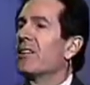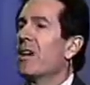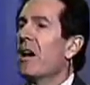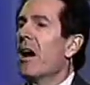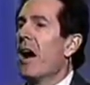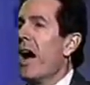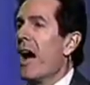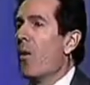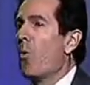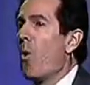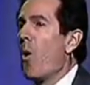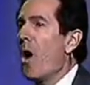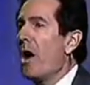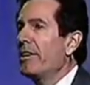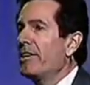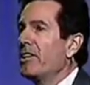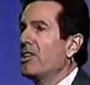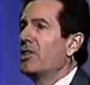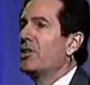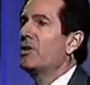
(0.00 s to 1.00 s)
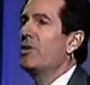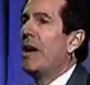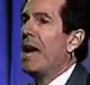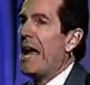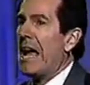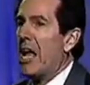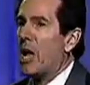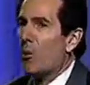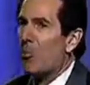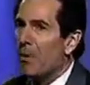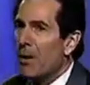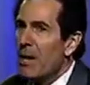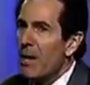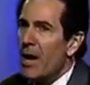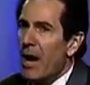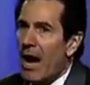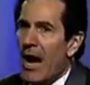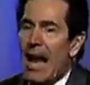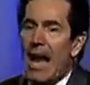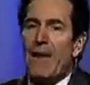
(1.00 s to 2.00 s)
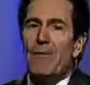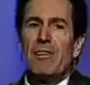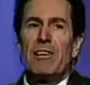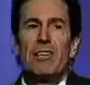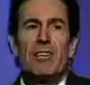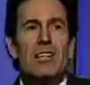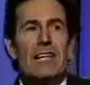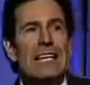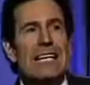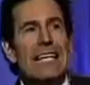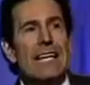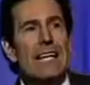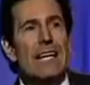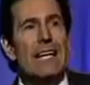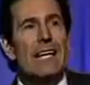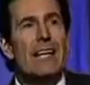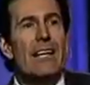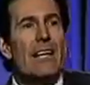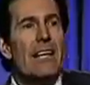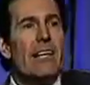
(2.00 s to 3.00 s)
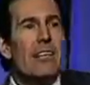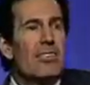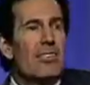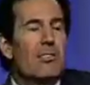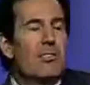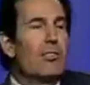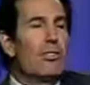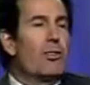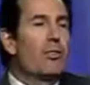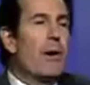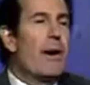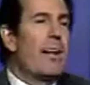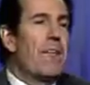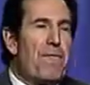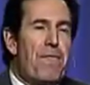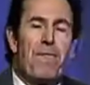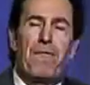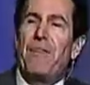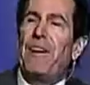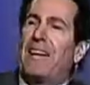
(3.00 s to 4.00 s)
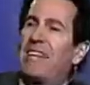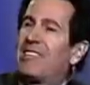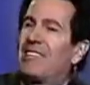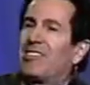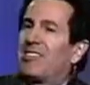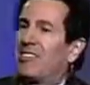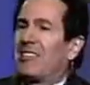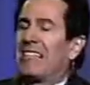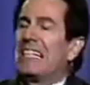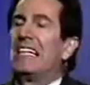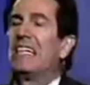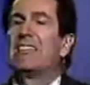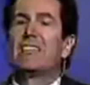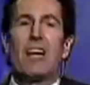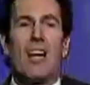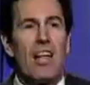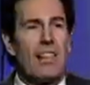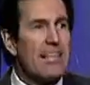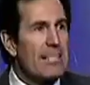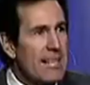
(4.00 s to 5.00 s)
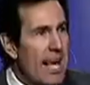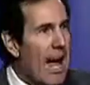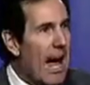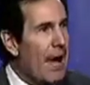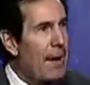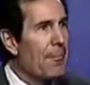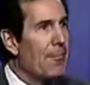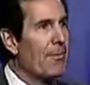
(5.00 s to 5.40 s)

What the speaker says: I wanted to help. I have this need to try to fix things all the time.